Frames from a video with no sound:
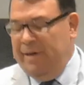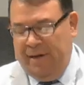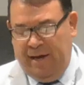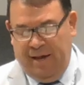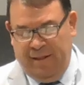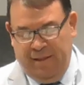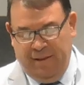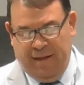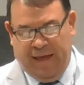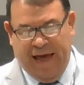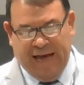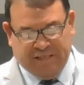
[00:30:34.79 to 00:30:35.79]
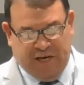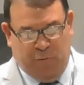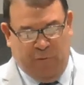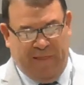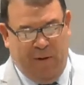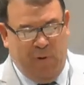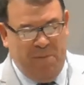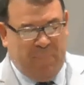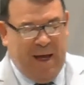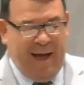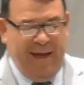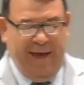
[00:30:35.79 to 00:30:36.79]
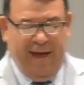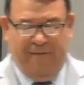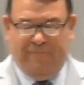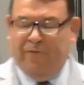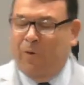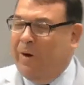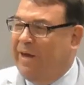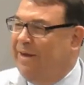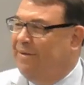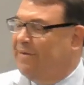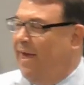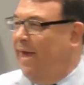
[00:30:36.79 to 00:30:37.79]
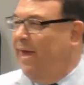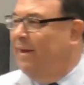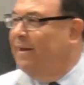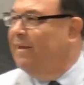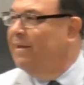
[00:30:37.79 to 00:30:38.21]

in the casket when they went by, he had a fork in his hand.